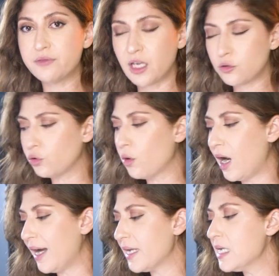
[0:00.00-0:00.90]
not too
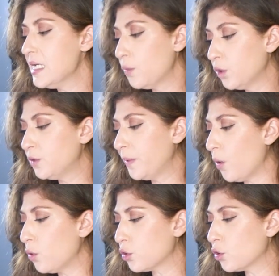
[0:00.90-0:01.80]
high, would be
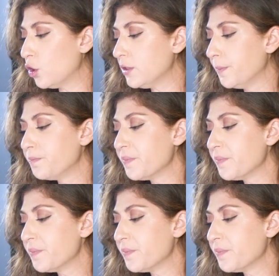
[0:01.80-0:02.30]
also good.